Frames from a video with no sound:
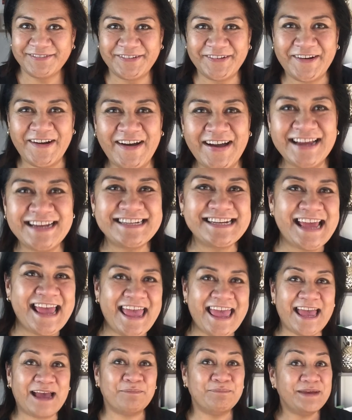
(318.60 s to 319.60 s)
Right?
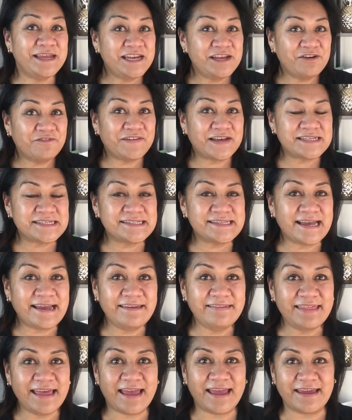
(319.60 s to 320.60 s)
How many of us
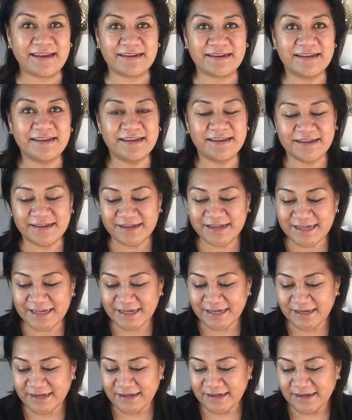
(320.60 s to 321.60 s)
say that?
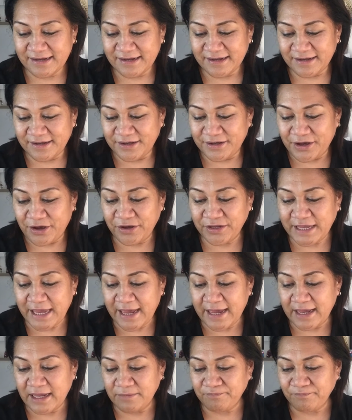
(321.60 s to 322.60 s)

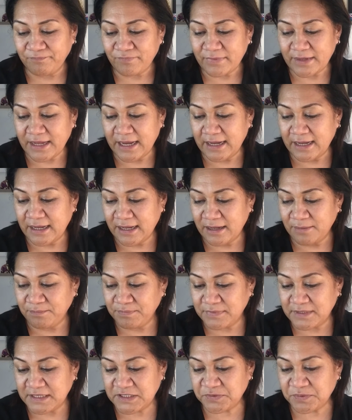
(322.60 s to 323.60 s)
Okay,
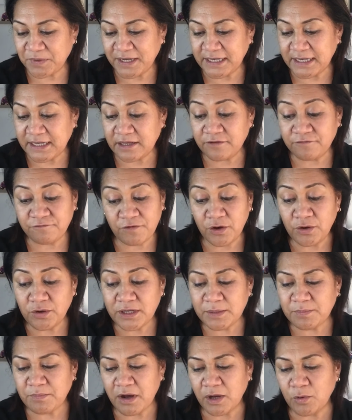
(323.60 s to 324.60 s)
this one, if
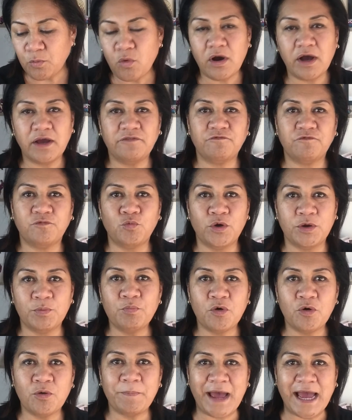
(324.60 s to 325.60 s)
only my wife were
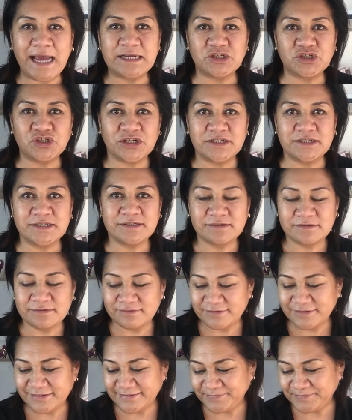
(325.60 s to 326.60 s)
more patient,
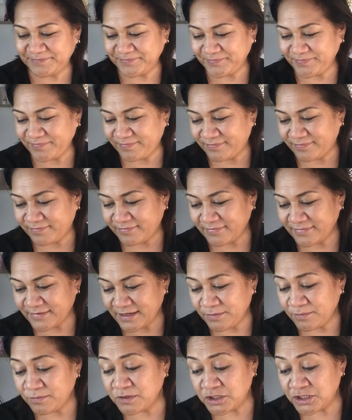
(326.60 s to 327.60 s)

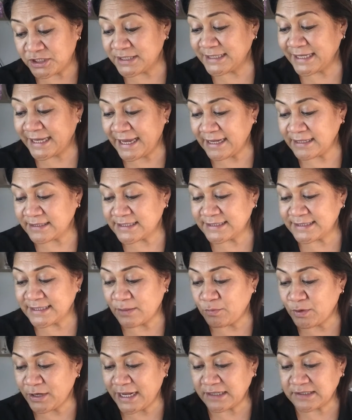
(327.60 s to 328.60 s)
which is again,
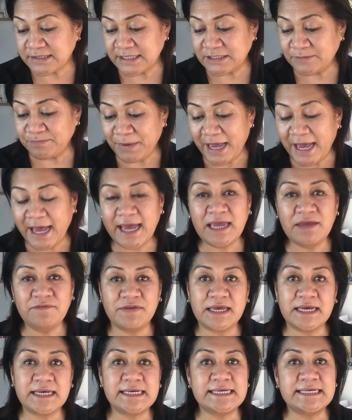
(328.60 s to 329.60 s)
someone else's
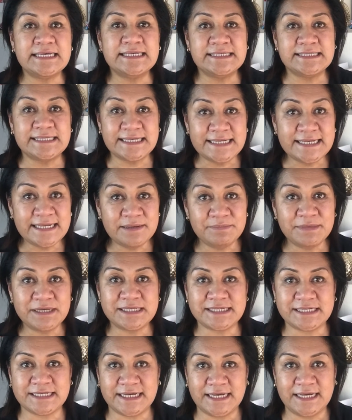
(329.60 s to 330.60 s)
behavior is
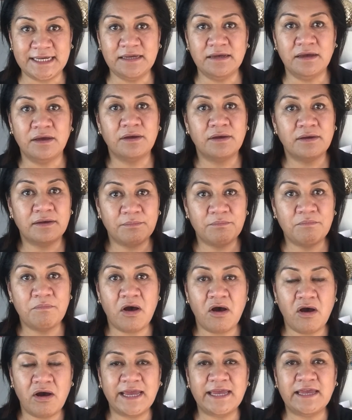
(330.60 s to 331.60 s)
limiting
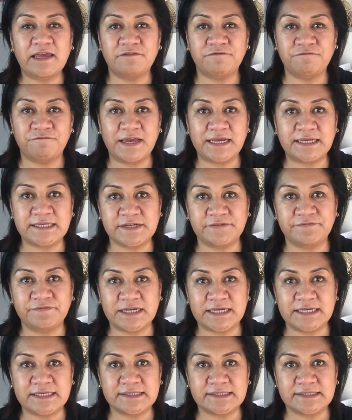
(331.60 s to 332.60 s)
my
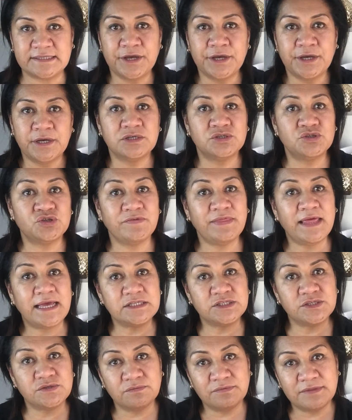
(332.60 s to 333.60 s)
effectiveness. So
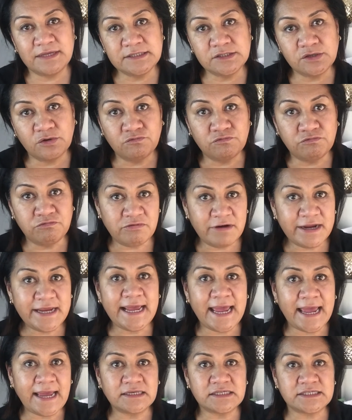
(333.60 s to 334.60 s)
these are
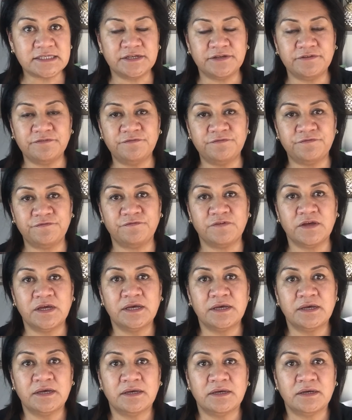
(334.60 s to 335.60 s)
reactive
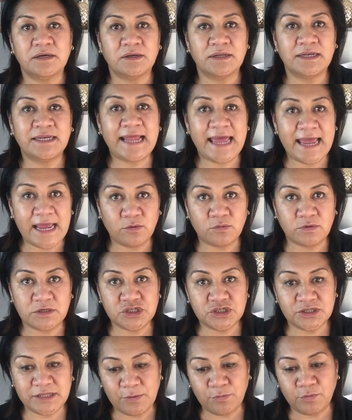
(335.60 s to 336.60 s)

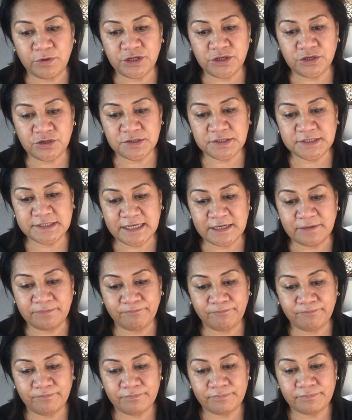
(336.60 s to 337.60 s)
language that we're using.
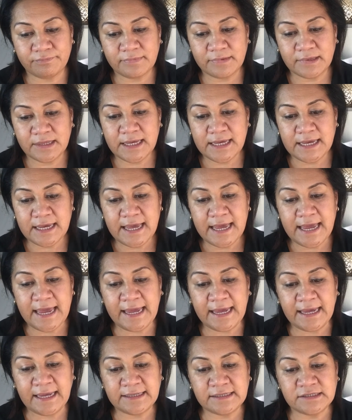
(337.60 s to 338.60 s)

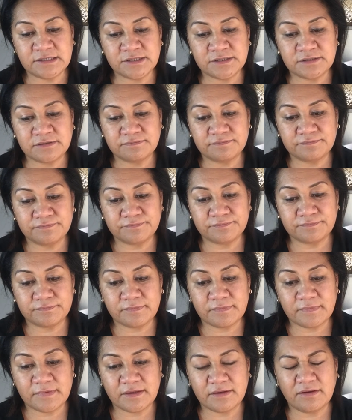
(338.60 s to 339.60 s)
And
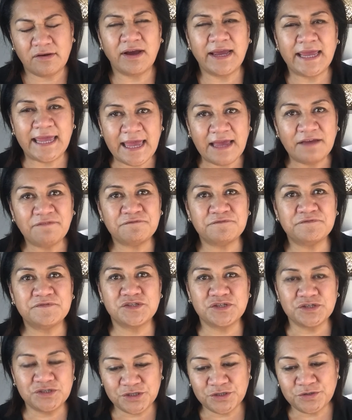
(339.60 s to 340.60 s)
I have
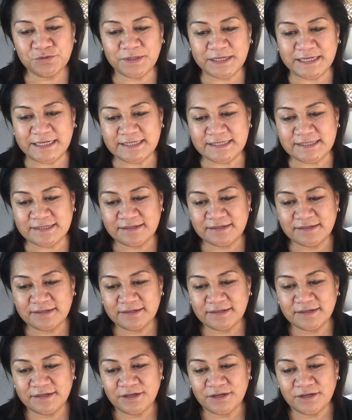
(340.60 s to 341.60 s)
to do it,
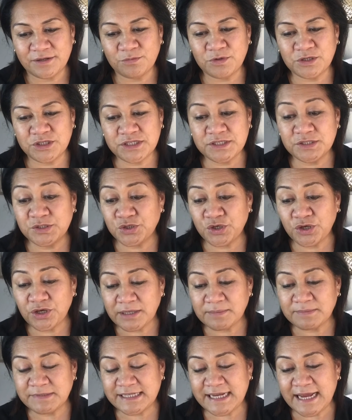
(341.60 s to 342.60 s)
which is
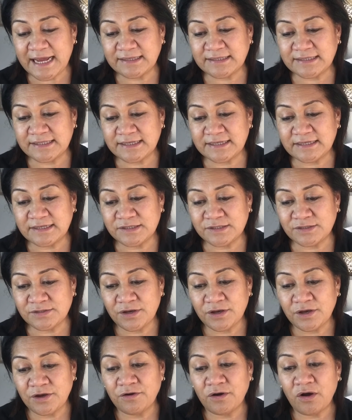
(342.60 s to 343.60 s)
circumstances
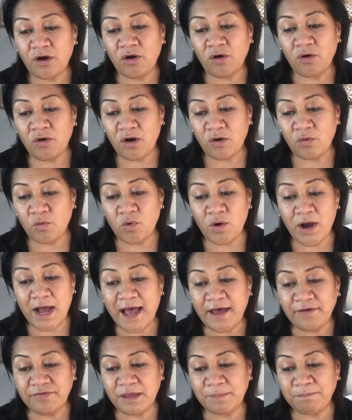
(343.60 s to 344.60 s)
or
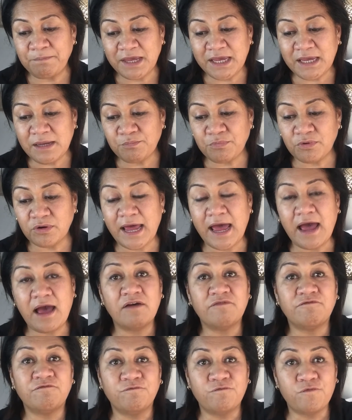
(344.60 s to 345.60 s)
other people
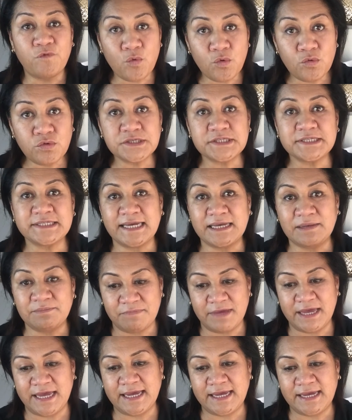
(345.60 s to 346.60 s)
are forcing
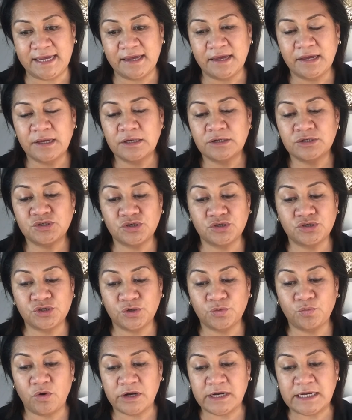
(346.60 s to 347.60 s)
me to
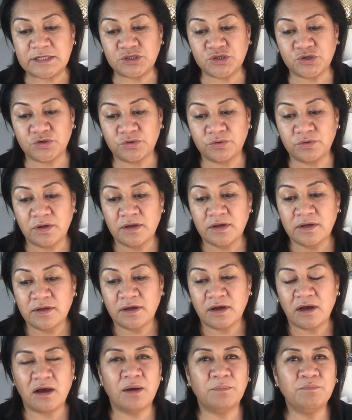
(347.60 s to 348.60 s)
do what I do.
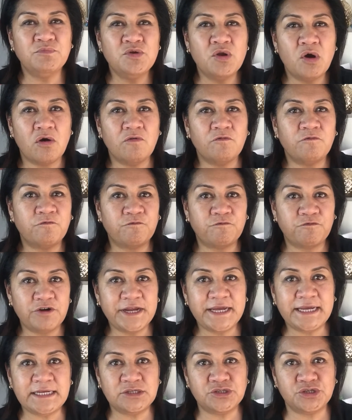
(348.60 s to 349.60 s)
I'm not
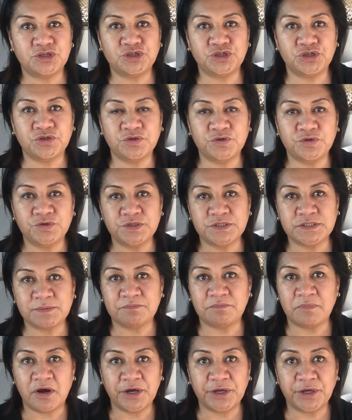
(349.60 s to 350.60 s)
free to choose
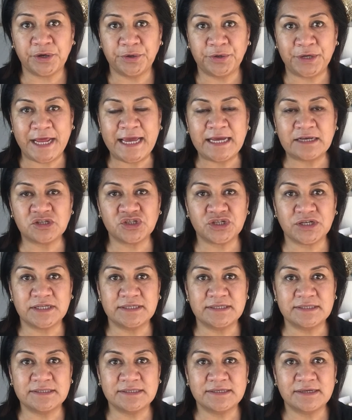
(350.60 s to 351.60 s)
my own
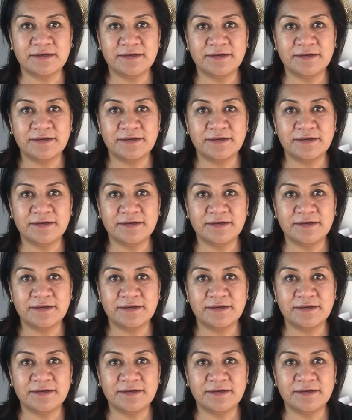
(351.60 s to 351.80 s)
actions.